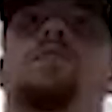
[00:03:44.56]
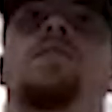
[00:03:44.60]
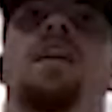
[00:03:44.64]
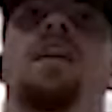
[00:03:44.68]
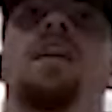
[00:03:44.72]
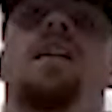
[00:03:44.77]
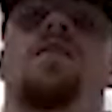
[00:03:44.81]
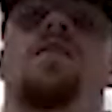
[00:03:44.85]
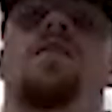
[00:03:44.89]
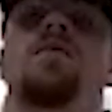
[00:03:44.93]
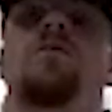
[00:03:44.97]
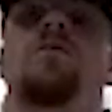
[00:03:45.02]

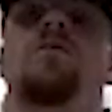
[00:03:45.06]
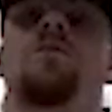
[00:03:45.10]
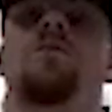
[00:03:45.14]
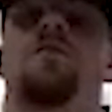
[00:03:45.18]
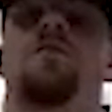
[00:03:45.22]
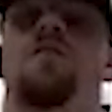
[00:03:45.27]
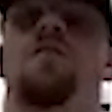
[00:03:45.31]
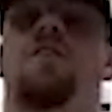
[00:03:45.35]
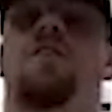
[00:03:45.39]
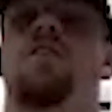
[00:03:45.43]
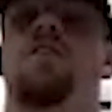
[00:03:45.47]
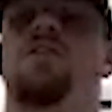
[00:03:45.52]
tackle
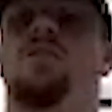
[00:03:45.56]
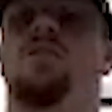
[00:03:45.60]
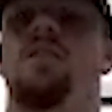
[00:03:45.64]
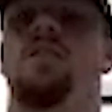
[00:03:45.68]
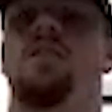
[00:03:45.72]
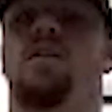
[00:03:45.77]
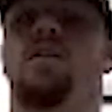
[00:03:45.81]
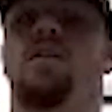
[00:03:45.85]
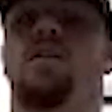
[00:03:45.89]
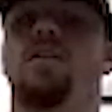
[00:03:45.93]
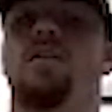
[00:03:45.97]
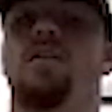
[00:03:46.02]
is
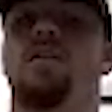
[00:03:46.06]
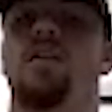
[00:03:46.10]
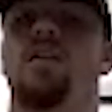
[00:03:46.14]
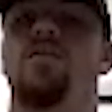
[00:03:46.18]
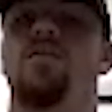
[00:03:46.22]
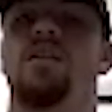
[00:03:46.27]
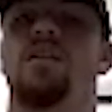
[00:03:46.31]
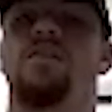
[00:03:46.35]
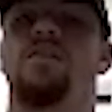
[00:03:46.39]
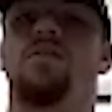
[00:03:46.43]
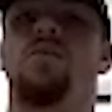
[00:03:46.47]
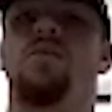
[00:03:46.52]
kind of
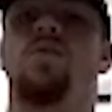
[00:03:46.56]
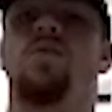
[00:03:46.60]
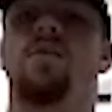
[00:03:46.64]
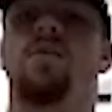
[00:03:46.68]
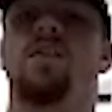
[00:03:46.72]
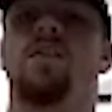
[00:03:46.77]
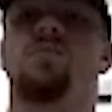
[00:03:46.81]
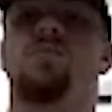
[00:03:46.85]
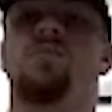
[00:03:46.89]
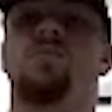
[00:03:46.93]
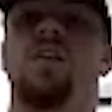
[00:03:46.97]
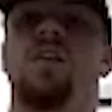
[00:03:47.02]
like the
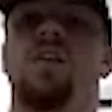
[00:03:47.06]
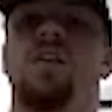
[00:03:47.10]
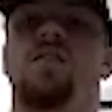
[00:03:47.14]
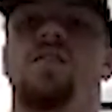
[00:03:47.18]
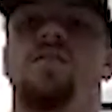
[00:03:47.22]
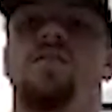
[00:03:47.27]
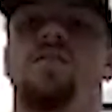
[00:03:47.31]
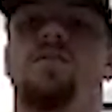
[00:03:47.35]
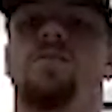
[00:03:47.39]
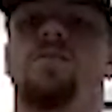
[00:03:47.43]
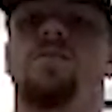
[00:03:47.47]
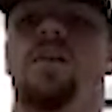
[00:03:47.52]
quarterback's
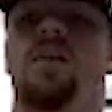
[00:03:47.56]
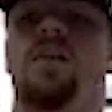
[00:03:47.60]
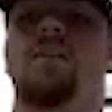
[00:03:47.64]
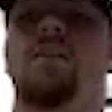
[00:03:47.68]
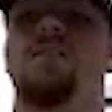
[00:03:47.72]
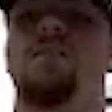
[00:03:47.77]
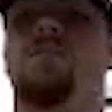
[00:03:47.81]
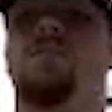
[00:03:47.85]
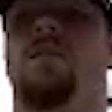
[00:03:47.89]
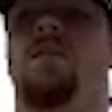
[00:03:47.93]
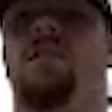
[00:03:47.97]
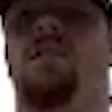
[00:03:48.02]
blind
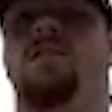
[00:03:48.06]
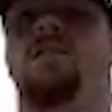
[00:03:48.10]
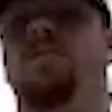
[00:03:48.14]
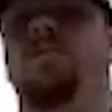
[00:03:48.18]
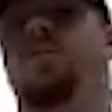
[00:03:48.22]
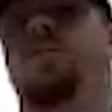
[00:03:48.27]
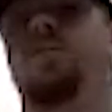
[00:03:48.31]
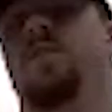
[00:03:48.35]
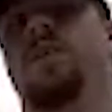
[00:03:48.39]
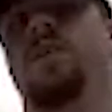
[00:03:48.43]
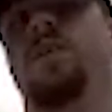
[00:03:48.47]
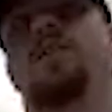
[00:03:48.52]
side
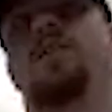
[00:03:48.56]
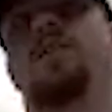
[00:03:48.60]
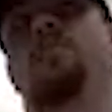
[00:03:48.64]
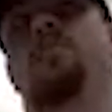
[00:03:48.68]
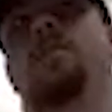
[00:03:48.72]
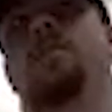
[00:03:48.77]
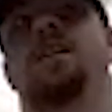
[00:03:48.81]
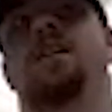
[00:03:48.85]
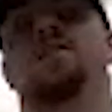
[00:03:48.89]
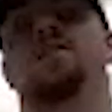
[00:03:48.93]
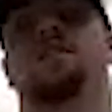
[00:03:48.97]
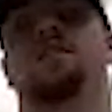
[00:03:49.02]

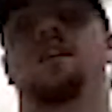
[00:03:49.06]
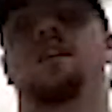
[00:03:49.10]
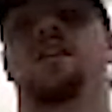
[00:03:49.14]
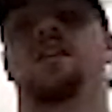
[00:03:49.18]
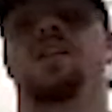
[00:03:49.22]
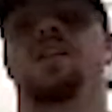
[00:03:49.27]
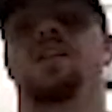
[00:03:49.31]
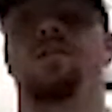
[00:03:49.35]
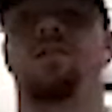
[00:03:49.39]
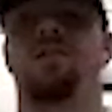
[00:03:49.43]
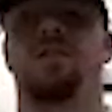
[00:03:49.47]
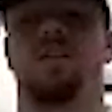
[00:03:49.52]

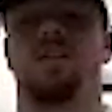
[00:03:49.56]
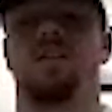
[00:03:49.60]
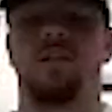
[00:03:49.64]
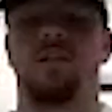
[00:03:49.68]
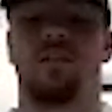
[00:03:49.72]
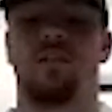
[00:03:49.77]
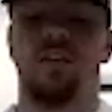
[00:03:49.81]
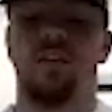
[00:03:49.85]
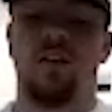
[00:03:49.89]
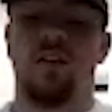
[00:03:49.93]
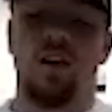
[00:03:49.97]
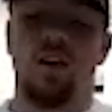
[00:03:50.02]
and
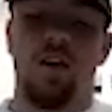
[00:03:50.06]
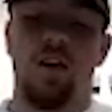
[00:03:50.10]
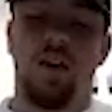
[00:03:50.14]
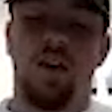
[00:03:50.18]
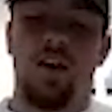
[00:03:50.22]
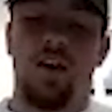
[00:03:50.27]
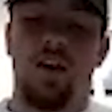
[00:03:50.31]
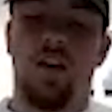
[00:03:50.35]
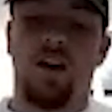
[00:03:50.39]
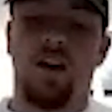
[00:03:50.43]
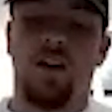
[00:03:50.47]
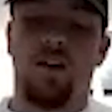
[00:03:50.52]
everything.
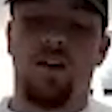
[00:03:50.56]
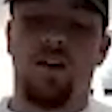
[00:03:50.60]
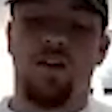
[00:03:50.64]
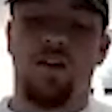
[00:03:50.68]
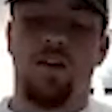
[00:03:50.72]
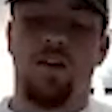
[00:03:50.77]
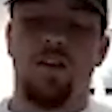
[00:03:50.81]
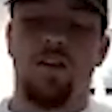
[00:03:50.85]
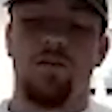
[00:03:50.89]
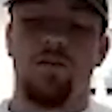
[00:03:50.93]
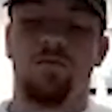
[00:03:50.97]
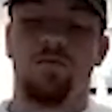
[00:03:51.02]

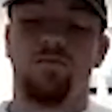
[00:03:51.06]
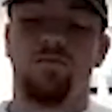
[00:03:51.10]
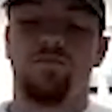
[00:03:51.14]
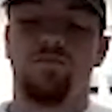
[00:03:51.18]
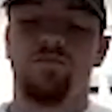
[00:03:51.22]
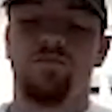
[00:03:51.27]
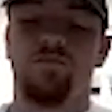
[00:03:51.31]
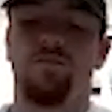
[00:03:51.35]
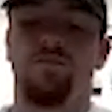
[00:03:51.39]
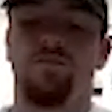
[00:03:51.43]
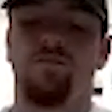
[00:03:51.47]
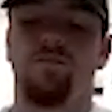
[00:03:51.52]
And,
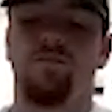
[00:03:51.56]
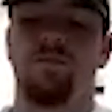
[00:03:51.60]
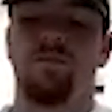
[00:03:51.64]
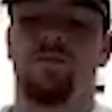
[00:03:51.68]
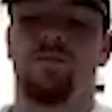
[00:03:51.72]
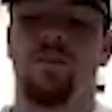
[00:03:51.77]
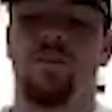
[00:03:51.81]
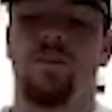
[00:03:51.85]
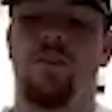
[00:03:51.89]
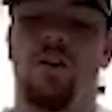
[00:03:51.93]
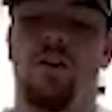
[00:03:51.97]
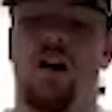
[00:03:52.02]

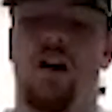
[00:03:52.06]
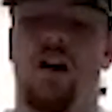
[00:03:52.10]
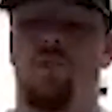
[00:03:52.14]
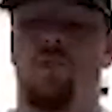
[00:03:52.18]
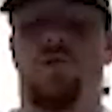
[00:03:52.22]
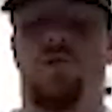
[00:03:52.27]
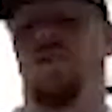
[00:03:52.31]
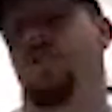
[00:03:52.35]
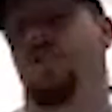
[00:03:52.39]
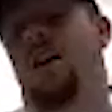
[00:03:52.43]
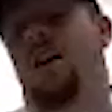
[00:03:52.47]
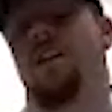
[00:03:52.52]
you know, I
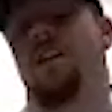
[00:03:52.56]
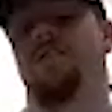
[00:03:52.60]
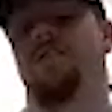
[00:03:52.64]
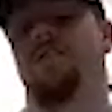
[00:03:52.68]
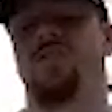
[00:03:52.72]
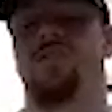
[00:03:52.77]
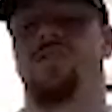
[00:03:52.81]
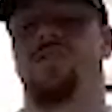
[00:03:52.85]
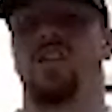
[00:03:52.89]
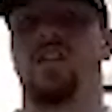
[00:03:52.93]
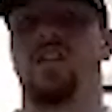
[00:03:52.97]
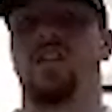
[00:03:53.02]
appreciate
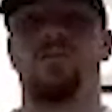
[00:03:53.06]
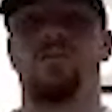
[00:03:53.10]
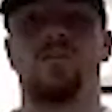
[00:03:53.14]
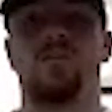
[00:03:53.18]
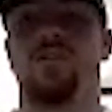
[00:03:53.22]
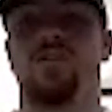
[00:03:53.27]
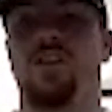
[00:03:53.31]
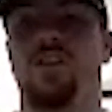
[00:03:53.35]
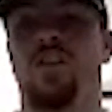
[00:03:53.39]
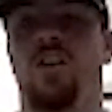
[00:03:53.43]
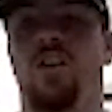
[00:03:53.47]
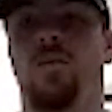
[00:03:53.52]

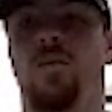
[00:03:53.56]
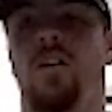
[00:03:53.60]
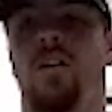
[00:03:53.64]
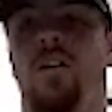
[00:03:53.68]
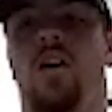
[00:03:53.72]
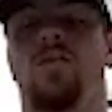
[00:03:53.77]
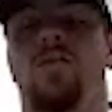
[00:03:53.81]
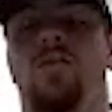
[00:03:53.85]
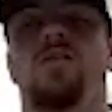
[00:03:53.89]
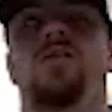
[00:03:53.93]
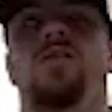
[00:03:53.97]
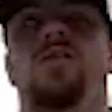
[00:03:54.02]
all
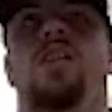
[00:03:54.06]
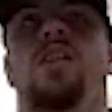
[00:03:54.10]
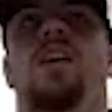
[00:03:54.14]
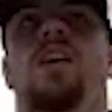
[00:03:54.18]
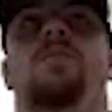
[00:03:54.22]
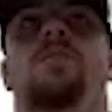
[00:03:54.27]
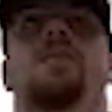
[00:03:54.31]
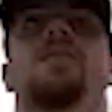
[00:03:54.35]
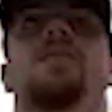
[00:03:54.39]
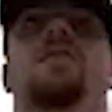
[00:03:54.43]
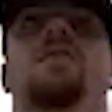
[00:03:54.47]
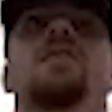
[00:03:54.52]
my offensive
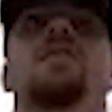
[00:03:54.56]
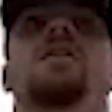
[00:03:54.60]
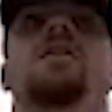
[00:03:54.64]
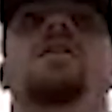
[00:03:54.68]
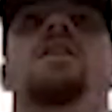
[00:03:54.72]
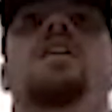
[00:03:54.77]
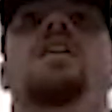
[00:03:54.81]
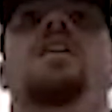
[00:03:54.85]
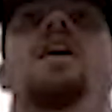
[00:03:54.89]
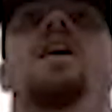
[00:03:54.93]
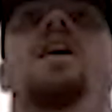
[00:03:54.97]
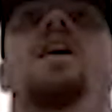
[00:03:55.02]
linemen.
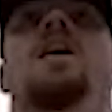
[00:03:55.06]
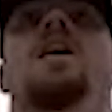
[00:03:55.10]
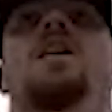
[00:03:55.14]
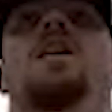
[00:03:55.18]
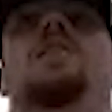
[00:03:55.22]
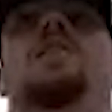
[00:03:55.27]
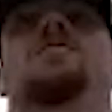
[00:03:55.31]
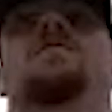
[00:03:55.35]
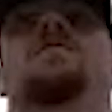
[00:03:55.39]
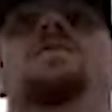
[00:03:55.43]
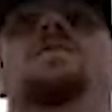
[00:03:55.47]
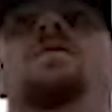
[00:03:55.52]

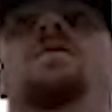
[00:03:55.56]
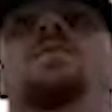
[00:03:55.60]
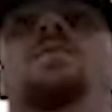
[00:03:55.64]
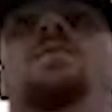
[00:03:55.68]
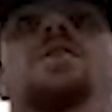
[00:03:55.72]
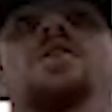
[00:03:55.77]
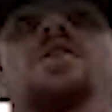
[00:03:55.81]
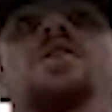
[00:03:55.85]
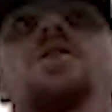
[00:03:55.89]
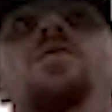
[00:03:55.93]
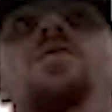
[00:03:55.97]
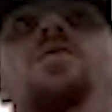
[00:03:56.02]
But,
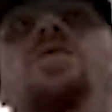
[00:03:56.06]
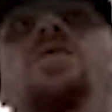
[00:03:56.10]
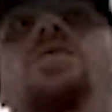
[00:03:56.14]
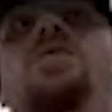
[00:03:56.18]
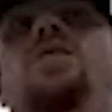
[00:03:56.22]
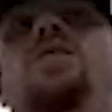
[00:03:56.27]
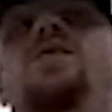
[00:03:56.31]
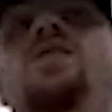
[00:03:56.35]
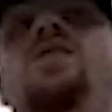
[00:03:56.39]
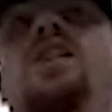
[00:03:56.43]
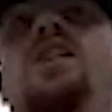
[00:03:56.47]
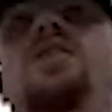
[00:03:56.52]
you know, the
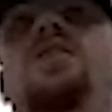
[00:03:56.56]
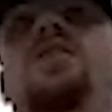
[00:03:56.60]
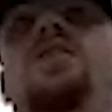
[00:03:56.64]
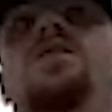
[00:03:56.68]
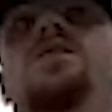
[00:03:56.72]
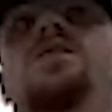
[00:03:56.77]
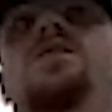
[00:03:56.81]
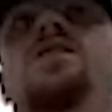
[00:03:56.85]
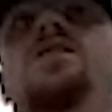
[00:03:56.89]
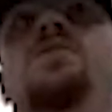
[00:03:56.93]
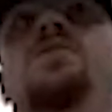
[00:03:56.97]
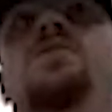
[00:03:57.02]
center
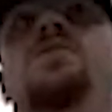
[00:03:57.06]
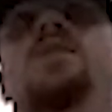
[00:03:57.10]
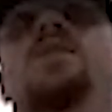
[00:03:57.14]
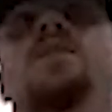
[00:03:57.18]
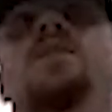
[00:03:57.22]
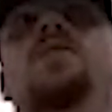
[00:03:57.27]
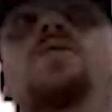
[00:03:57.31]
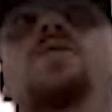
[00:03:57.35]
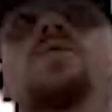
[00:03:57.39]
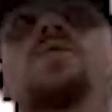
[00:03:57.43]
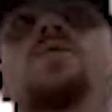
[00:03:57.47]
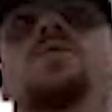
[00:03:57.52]
is
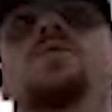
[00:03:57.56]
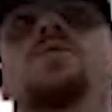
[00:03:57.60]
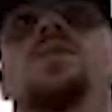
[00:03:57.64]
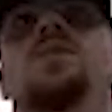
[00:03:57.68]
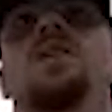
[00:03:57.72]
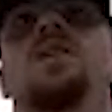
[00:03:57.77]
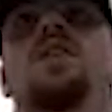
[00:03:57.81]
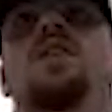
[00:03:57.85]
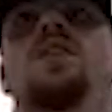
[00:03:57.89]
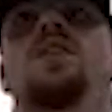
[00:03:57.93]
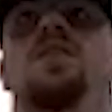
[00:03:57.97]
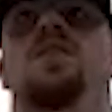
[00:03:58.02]
somebody who
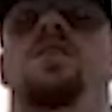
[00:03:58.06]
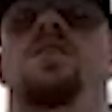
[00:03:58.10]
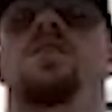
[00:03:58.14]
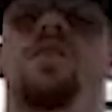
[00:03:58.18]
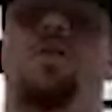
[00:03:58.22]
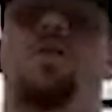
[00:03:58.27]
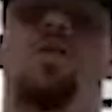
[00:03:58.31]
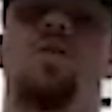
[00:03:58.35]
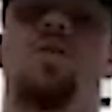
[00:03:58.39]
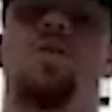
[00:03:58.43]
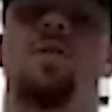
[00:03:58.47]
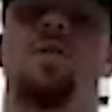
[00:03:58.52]
a
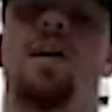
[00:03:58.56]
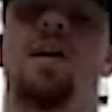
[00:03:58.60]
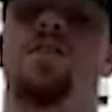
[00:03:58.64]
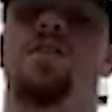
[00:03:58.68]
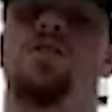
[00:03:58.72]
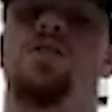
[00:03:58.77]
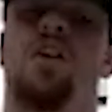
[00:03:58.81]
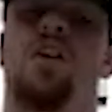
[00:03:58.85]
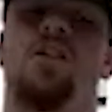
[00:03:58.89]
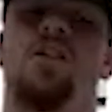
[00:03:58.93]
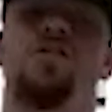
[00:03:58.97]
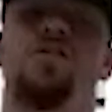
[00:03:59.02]
quarterback
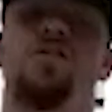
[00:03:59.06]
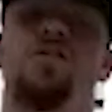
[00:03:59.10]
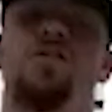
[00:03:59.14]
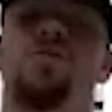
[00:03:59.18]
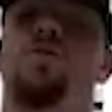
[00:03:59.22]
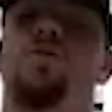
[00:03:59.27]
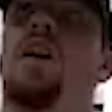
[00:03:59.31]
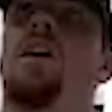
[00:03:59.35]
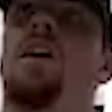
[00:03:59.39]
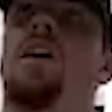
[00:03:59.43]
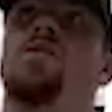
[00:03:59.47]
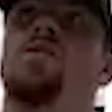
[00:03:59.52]
talks to
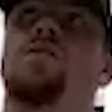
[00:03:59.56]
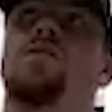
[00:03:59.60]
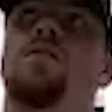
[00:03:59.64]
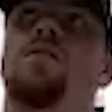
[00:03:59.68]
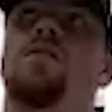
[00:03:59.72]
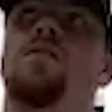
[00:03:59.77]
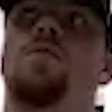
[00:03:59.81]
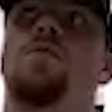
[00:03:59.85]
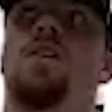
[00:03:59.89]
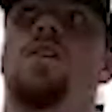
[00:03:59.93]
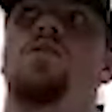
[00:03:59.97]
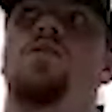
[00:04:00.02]
constantly
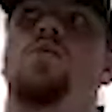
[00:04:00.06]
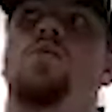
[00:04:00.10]
throughout the